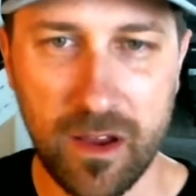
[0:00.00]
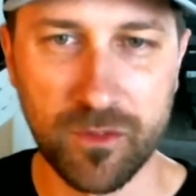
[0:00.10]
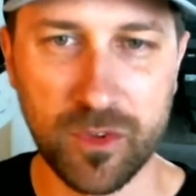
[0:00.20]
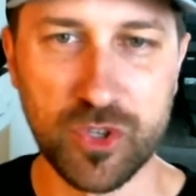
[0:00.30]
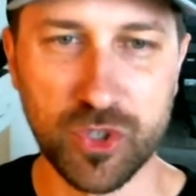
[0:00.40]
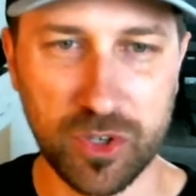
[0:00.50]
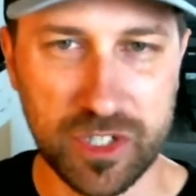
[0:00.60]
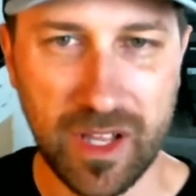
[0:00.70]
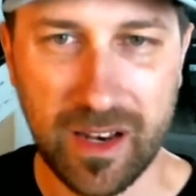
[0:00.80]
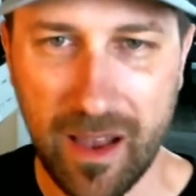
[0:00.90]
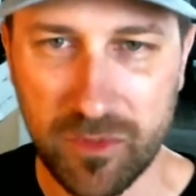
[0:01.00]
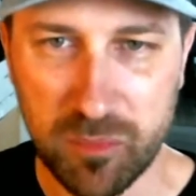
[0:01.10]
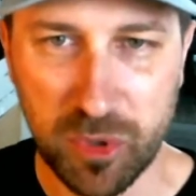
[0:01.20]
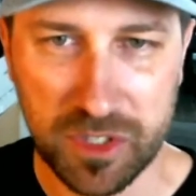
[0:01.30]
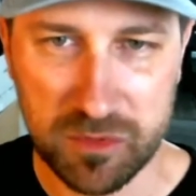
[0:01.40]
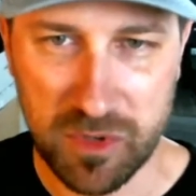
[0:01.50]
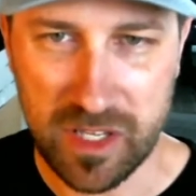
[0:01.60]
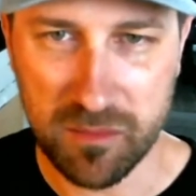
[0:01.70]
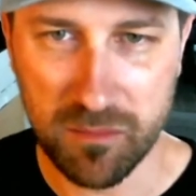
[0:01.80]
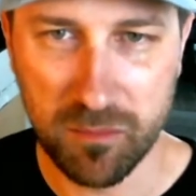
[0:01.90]
for the church, not having to build as
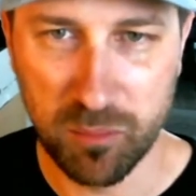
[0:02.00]
many